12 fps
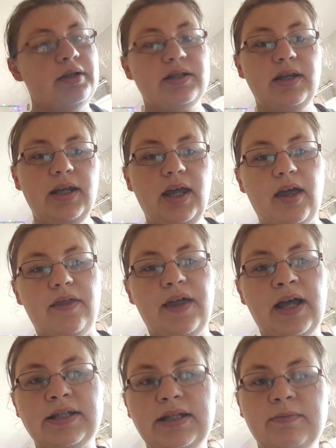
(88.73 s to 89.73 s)
So yeah,
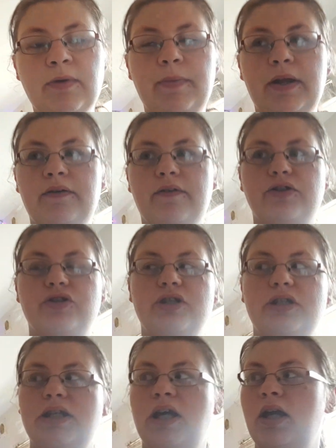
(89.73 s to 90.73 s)
that is my plan of action
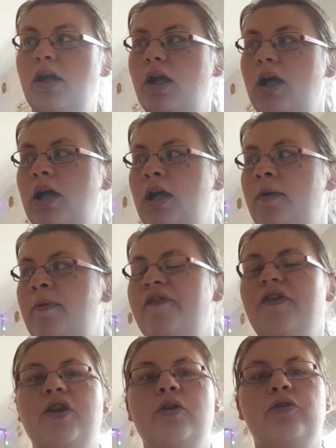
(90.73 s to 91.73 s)
today.
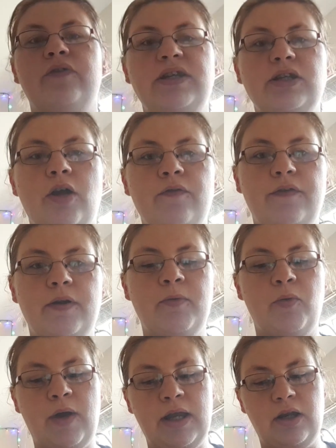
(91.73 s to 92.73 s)
If you don't already, go and follow
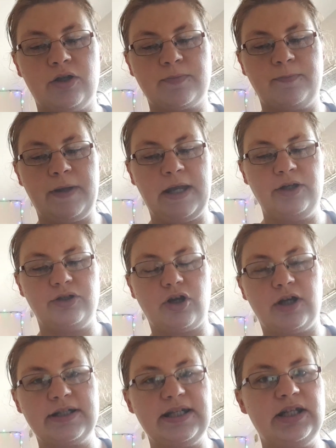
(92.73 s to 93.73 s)
my weight loss page
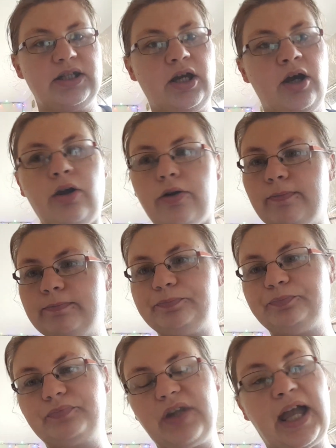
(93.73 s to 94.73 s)
on TikTok
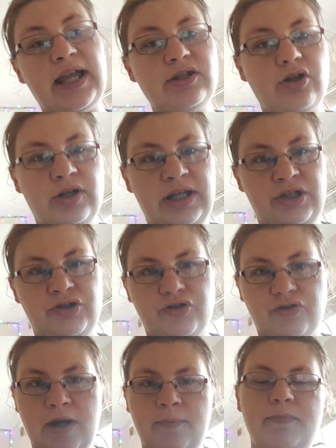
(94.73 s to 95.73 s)
and on
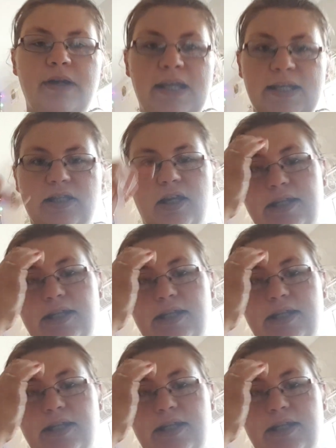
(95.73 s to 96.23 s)
Instagram. Links